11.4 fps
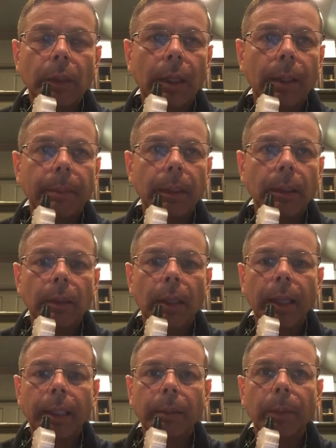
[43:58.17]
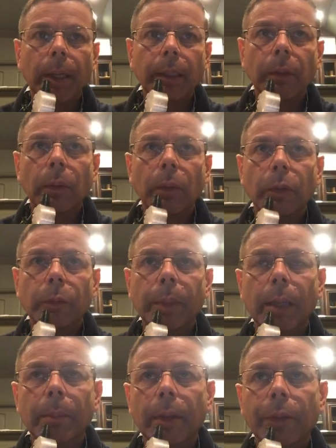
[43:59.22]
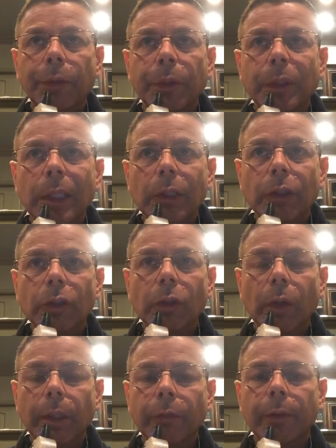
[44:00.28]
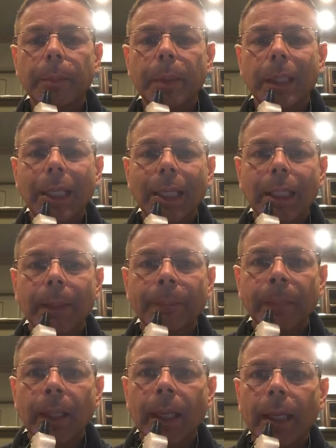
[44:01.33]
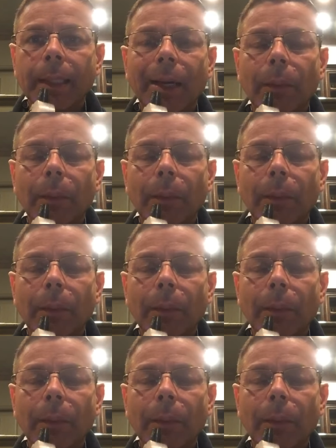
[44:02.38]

I mean, anybody who's become an enthusiast started from the beginning, and that